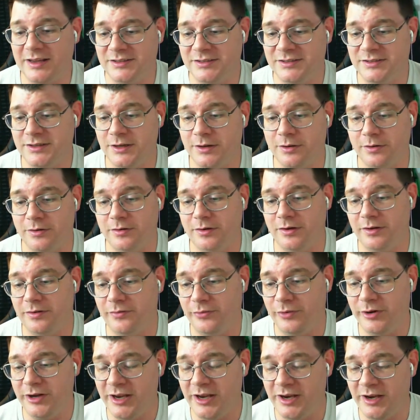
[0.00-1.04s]
So if
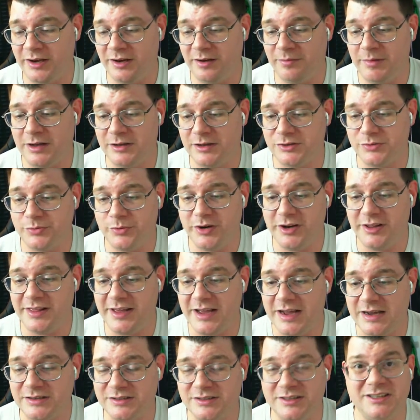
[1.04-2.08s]
we're getting about
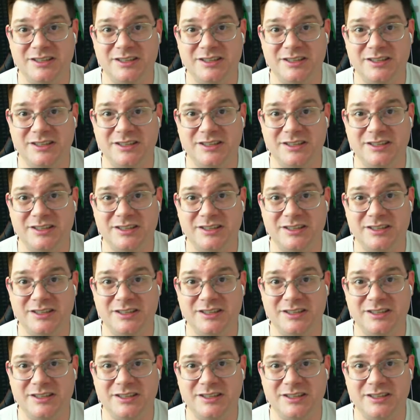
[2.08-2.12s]
20,000